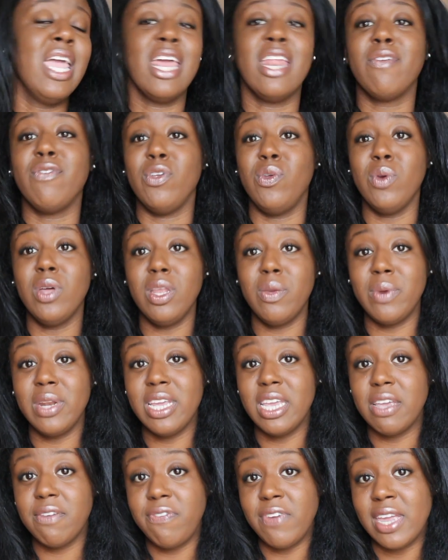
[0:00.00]
And if you really want
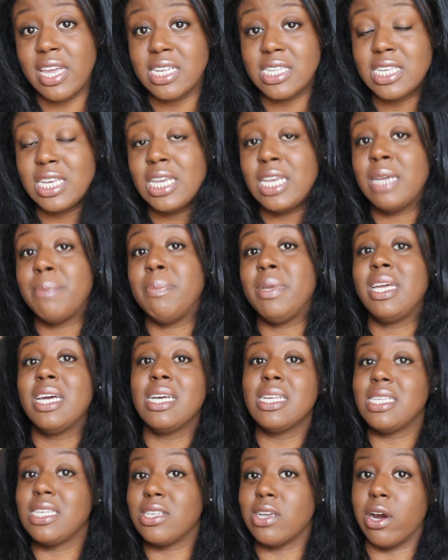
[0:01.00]
to get fancy,
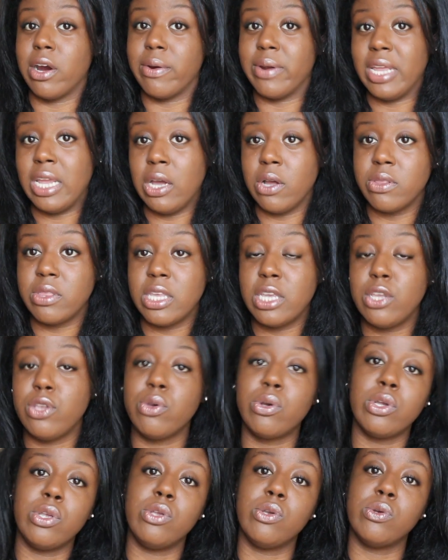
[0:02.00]
because these are already healthy,
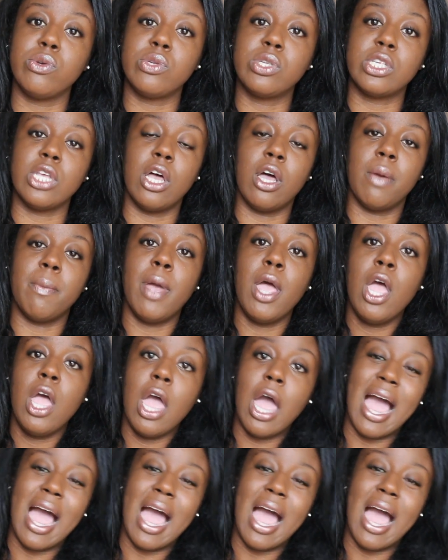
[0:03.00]
you can use some,